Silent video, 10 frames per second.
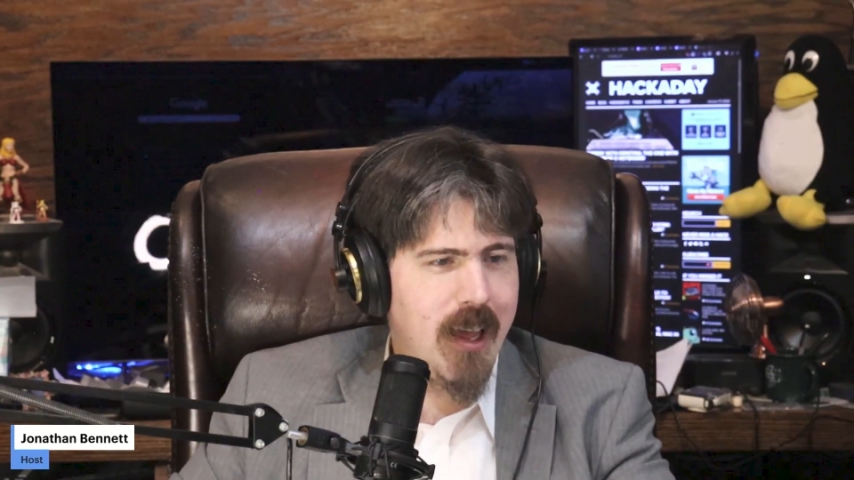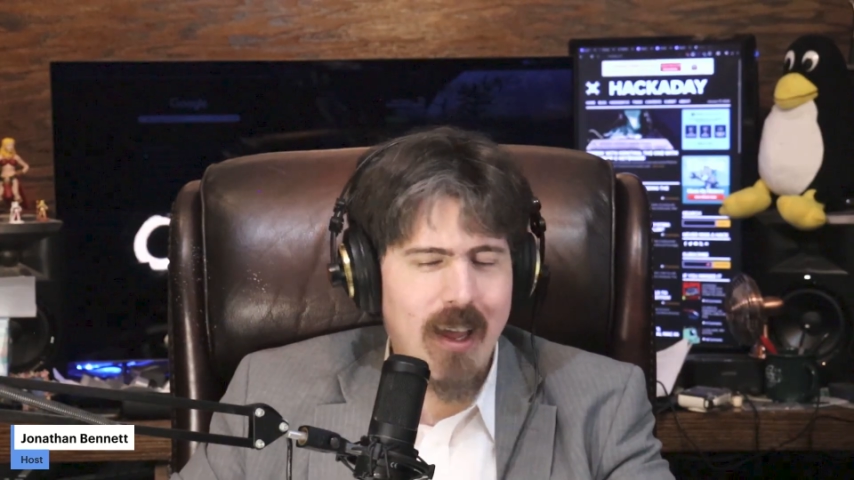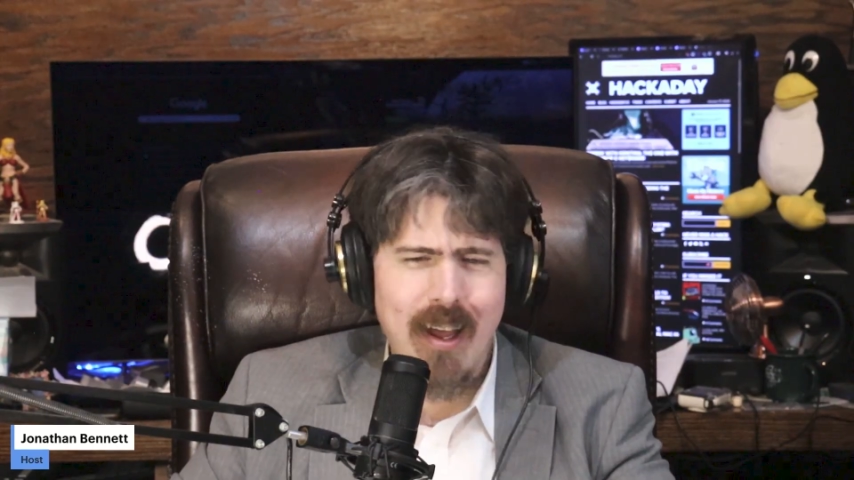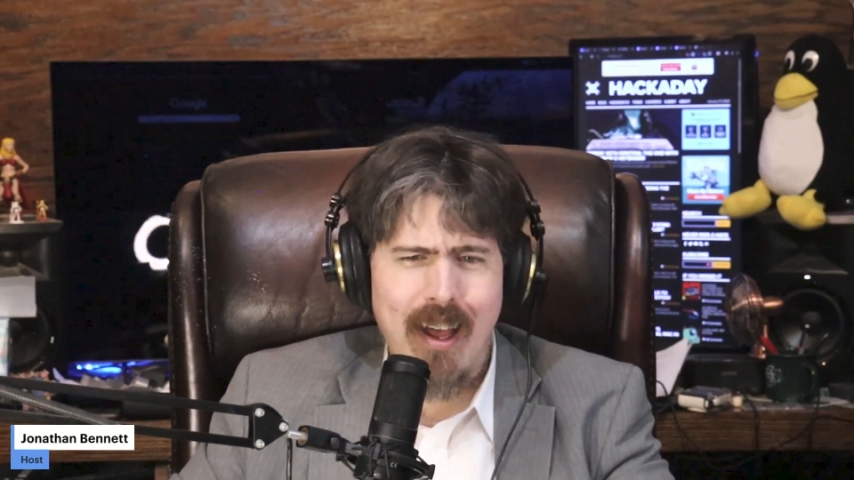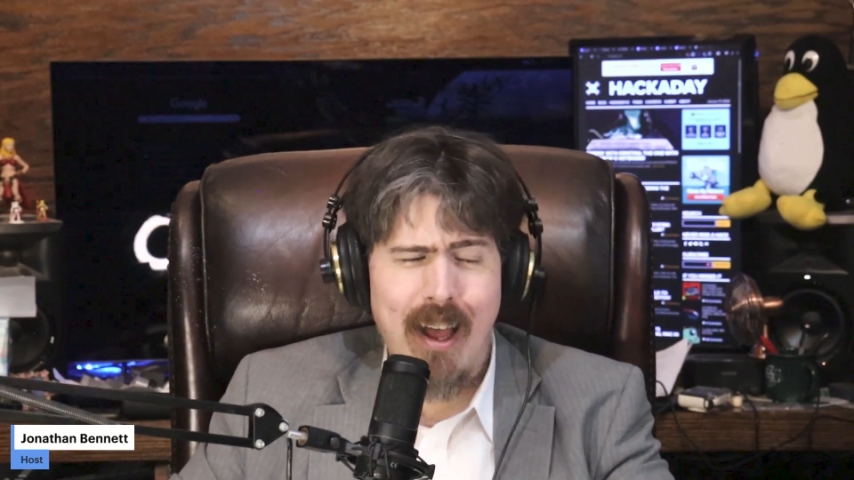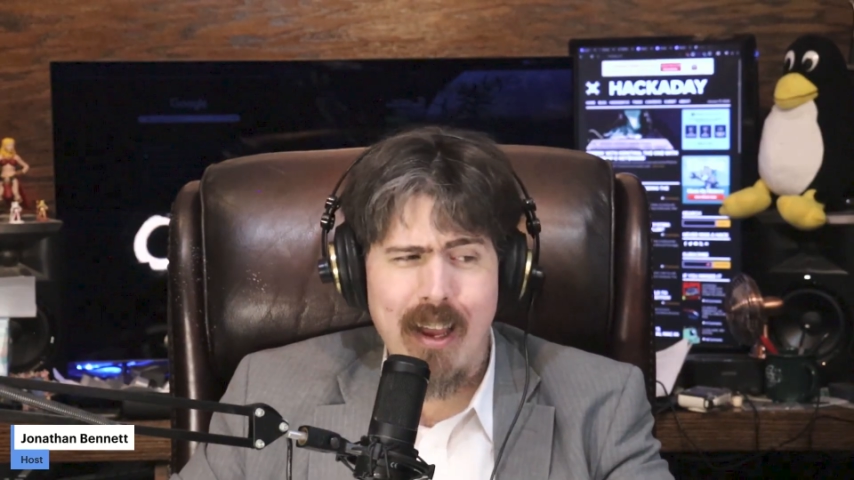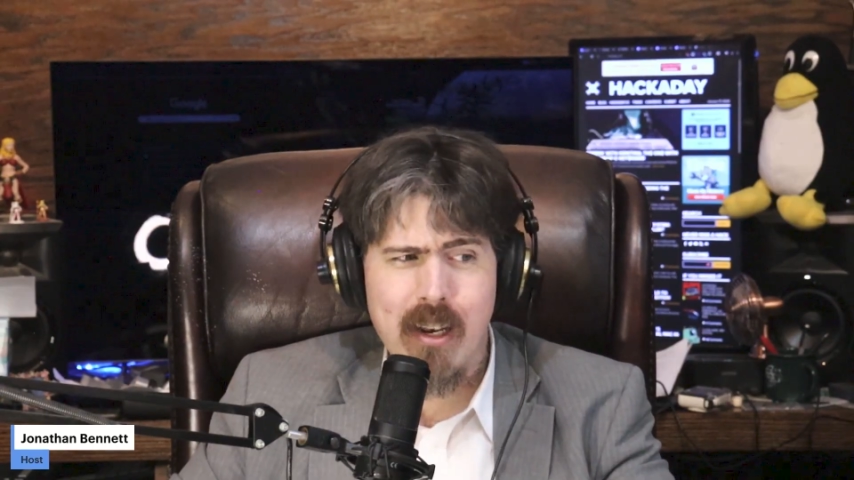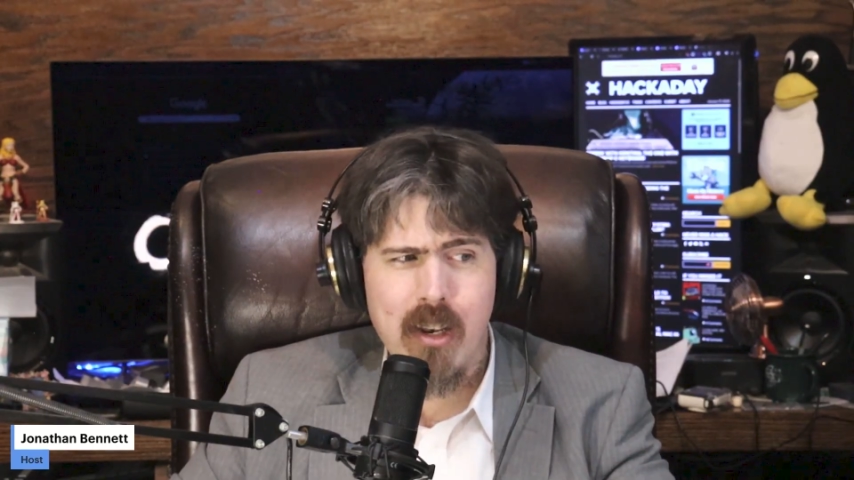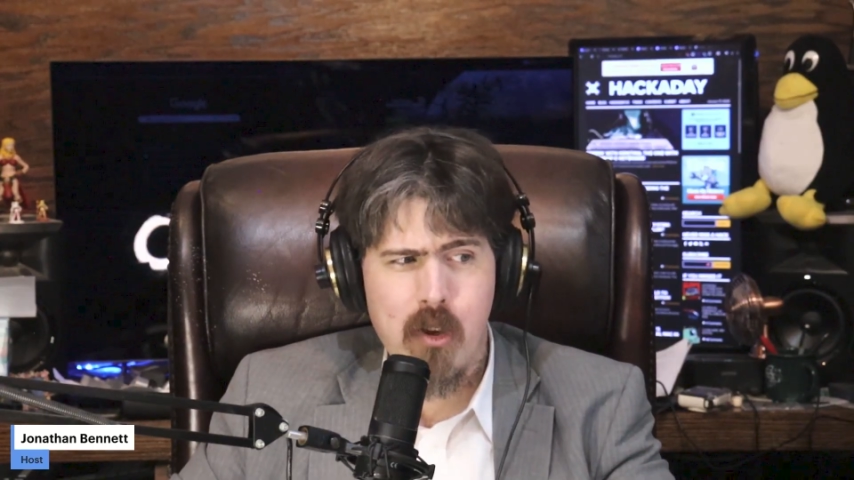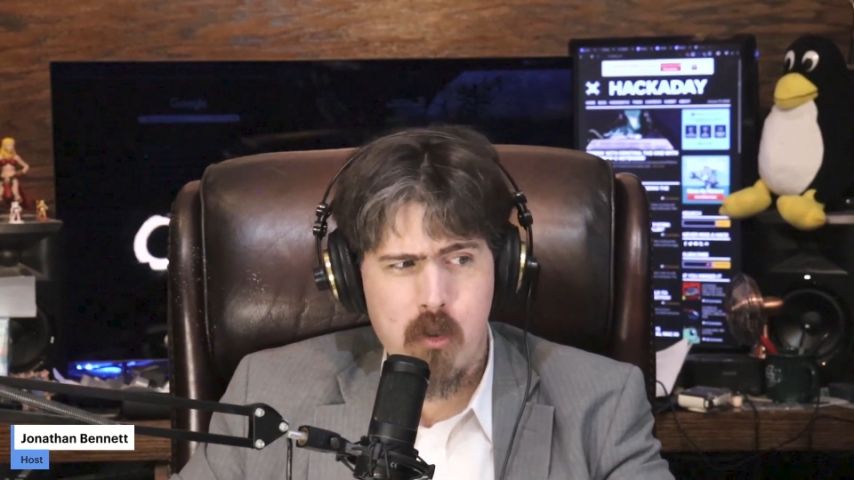
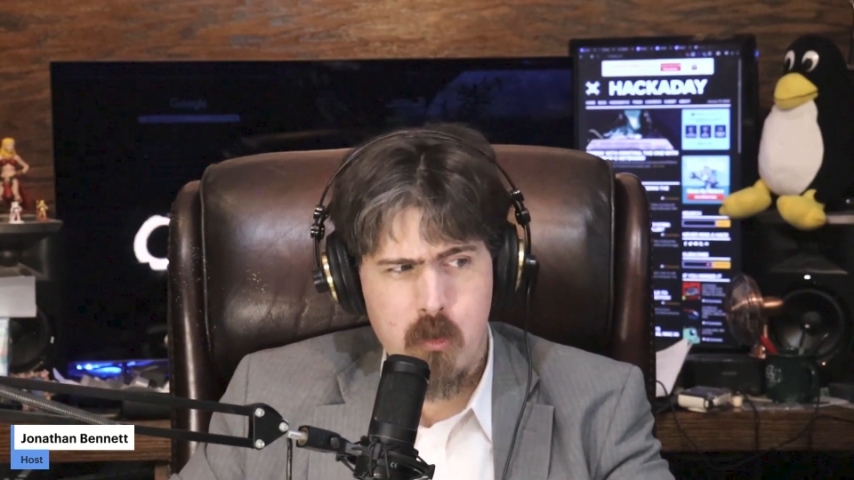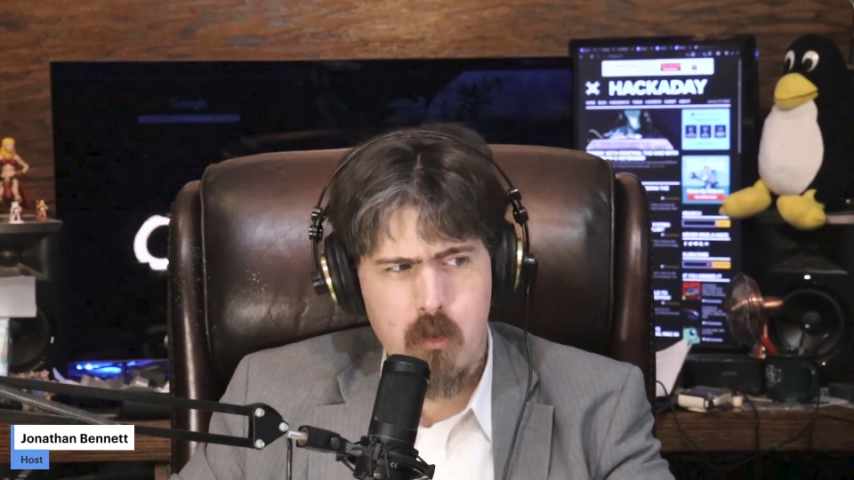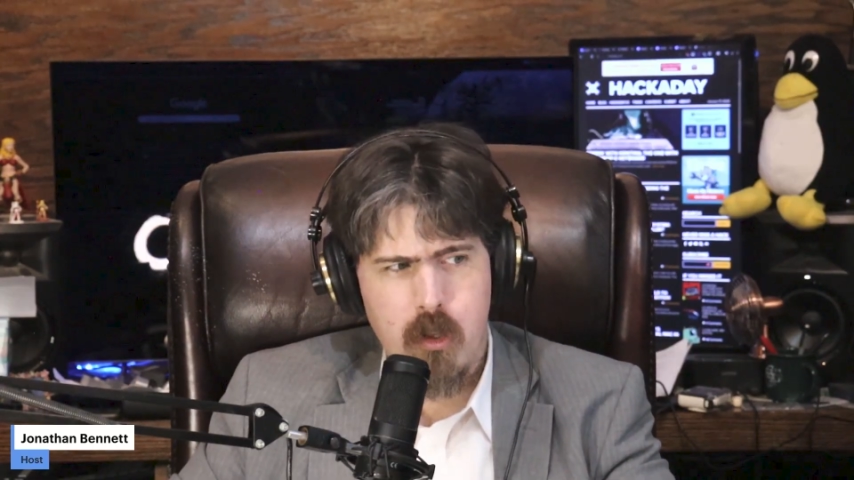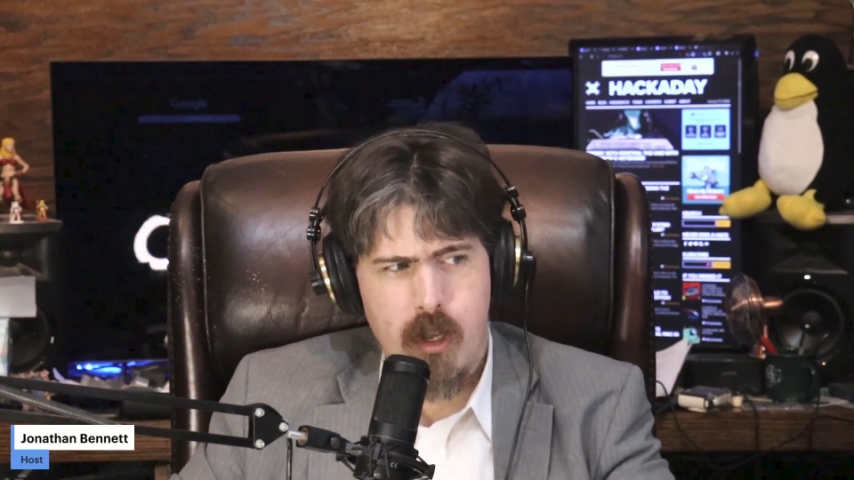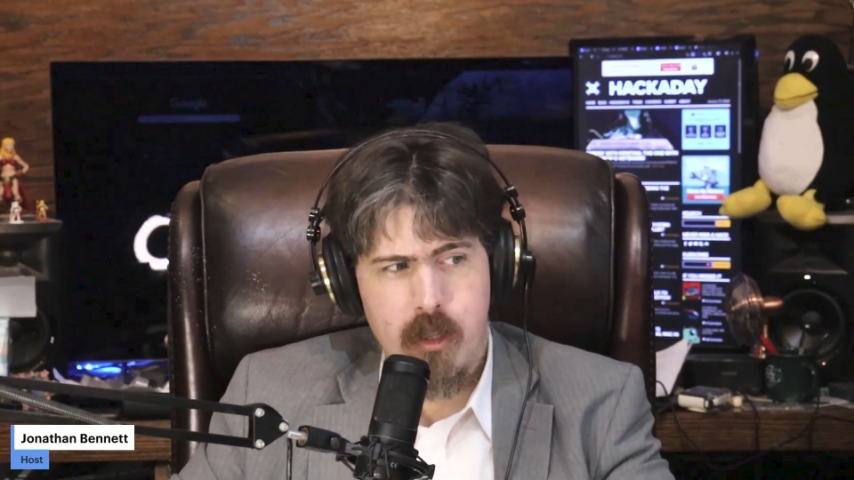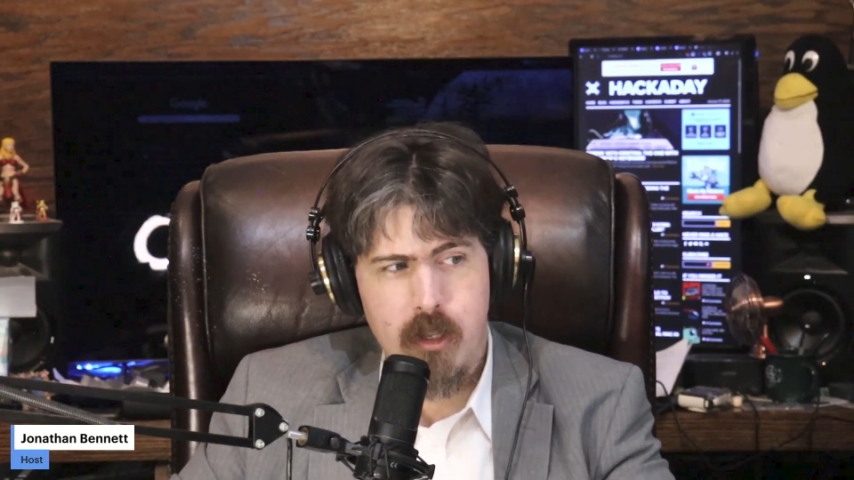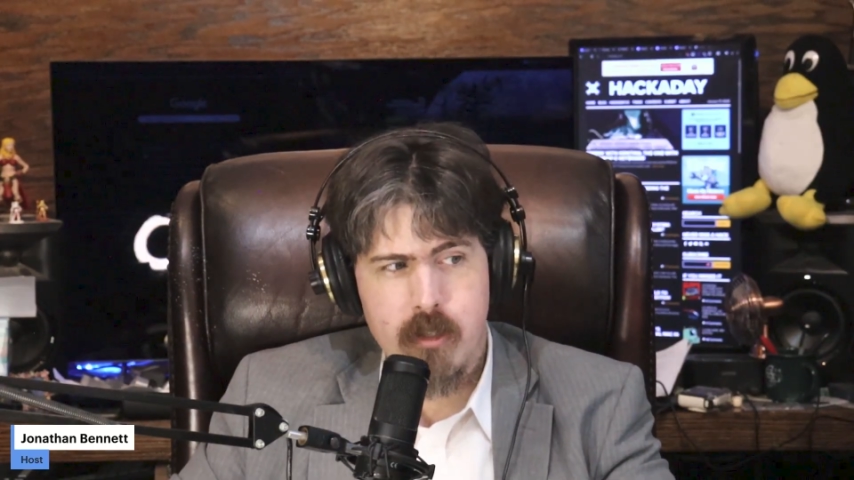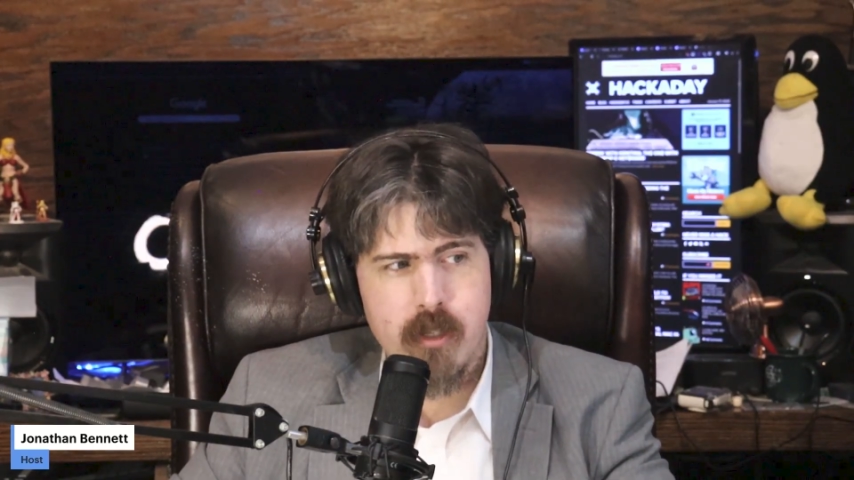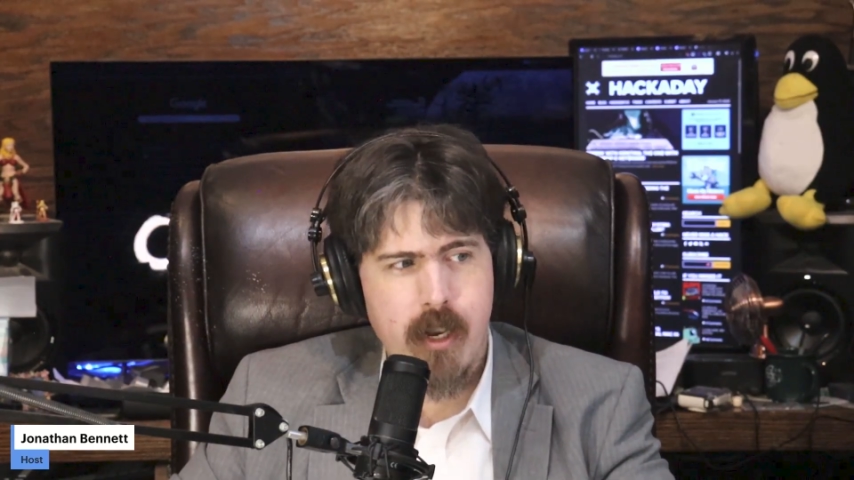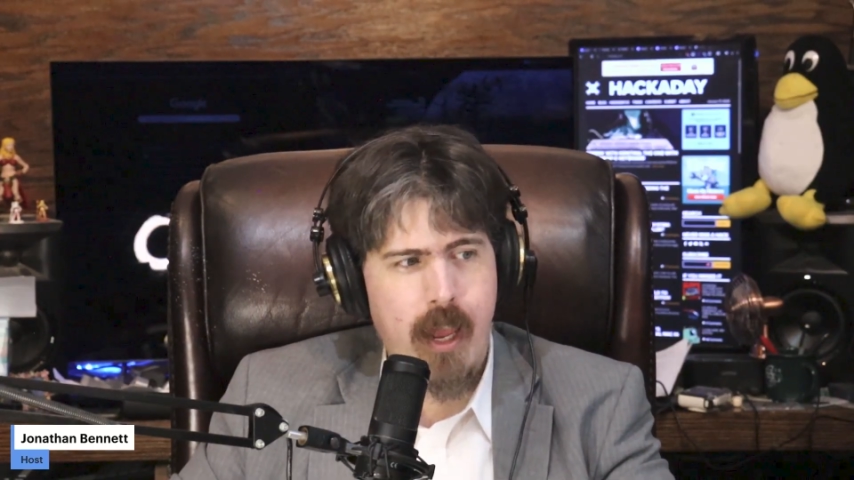Hailo, I
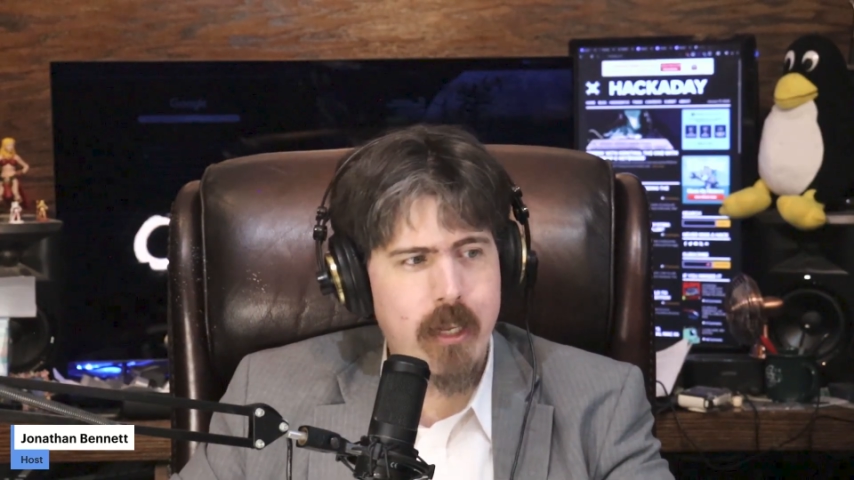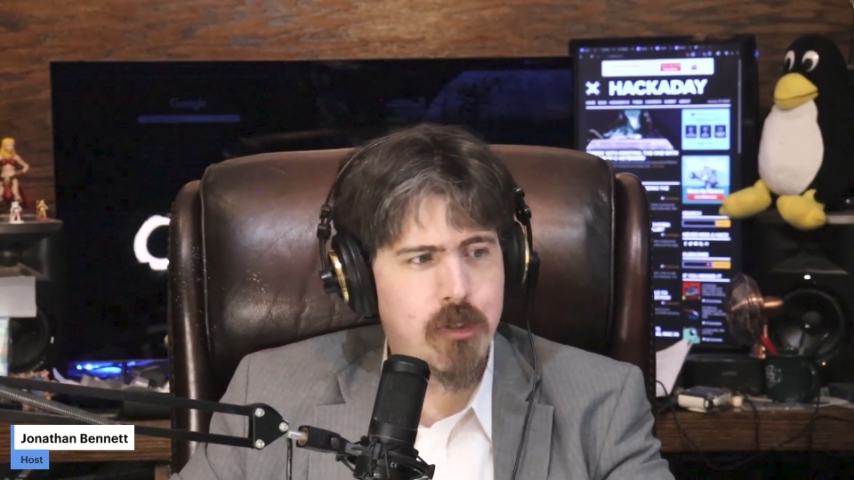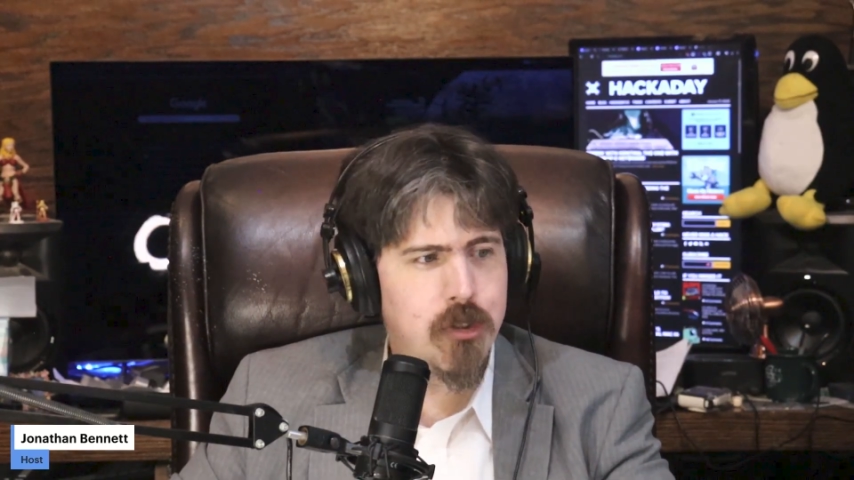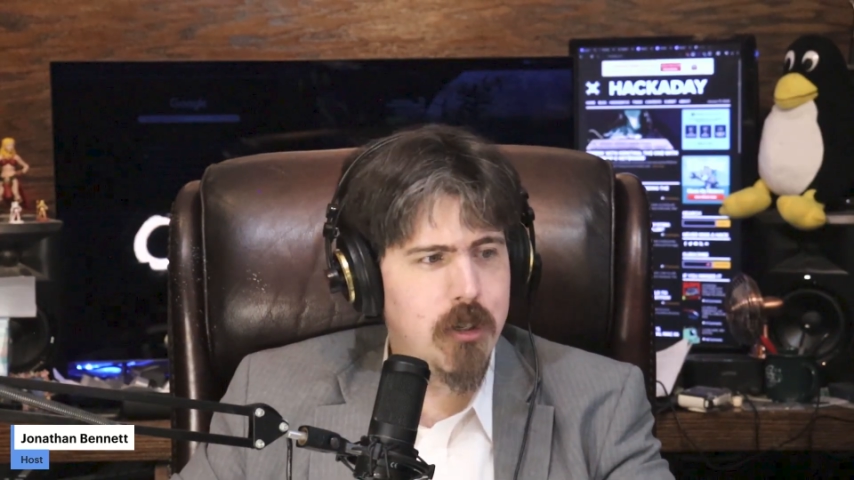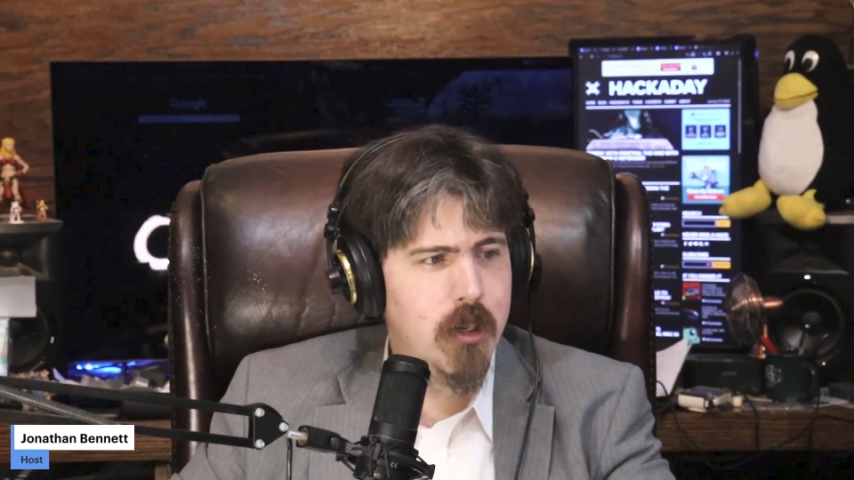think, 10H